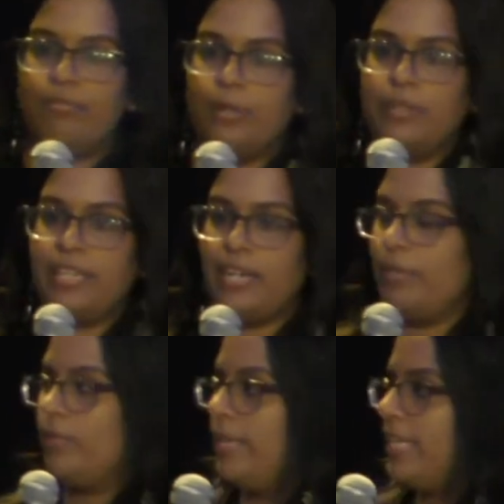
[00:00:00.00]
phone
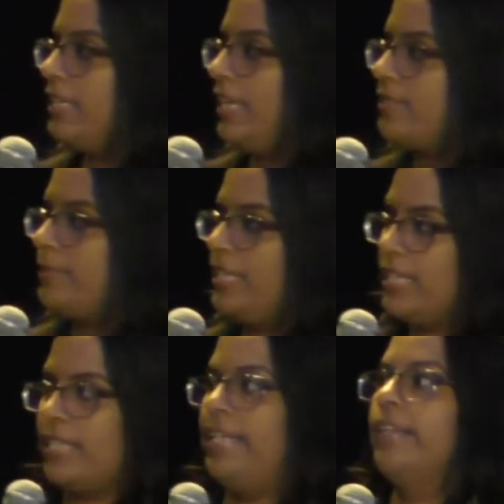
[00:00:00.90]
camera recognize me?
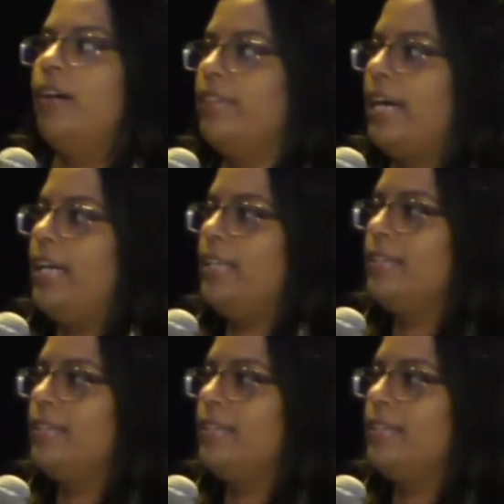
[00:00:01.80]
Because I'd love that.